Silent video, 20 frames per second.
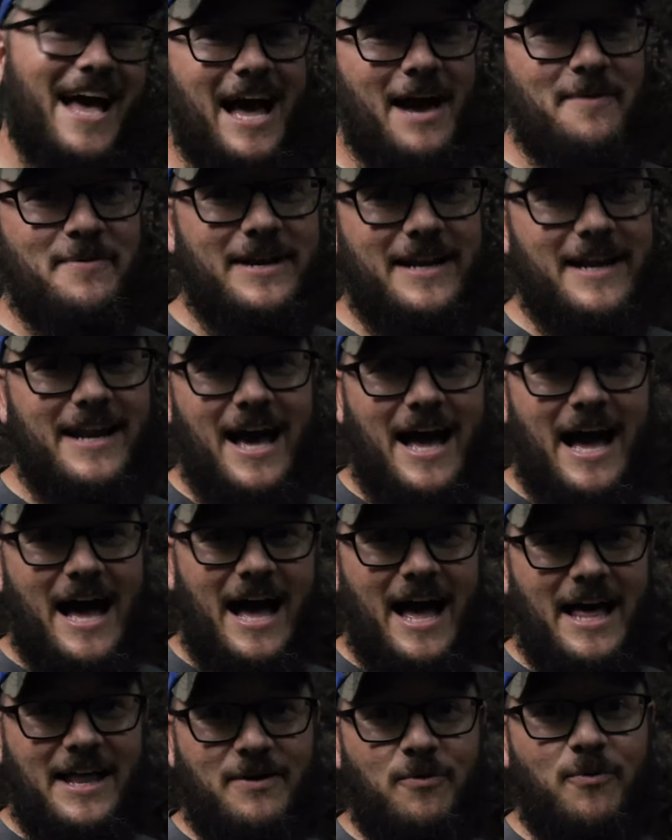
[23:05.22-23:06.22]
I mean,
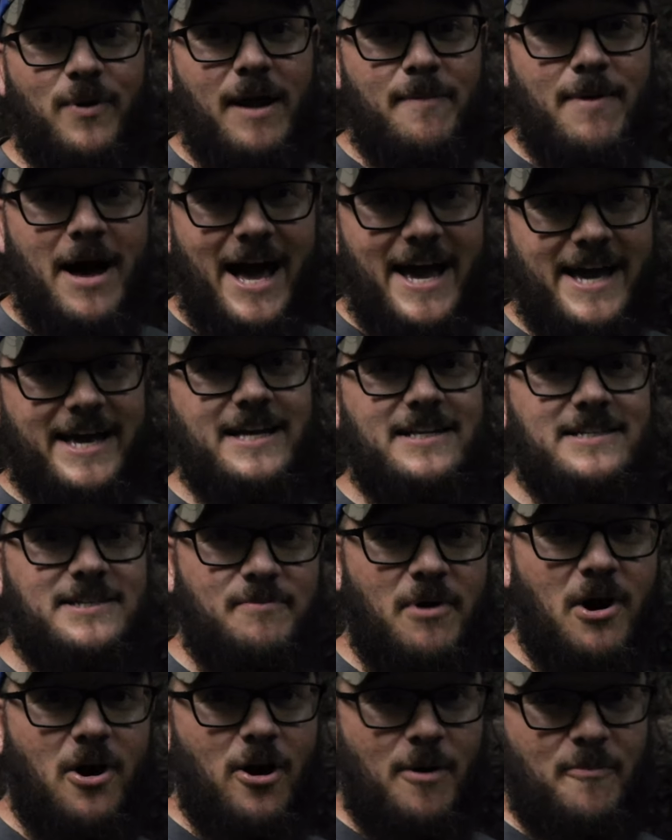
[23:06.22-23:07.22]
when I'm hiking
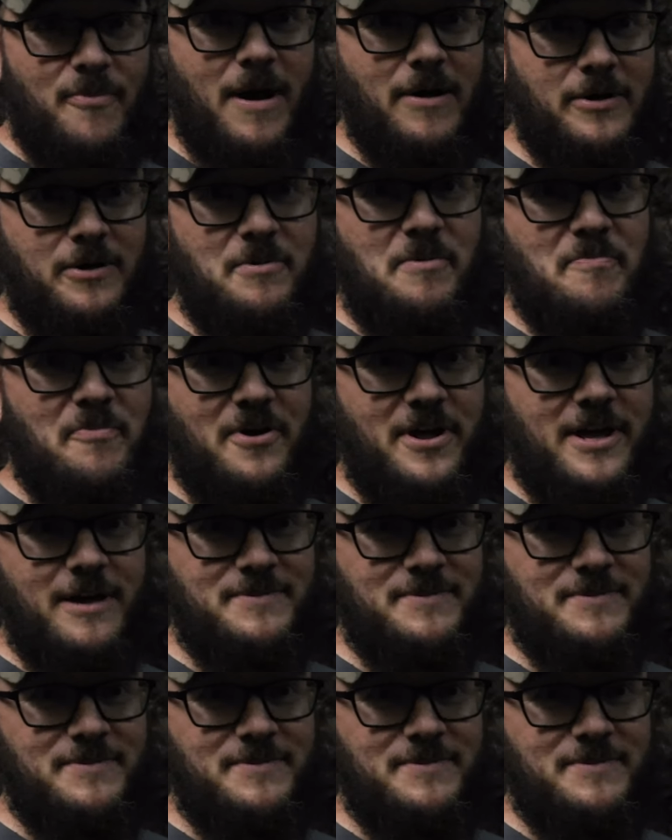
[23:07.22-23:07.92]
tomorrow, I'm probably going to be pretty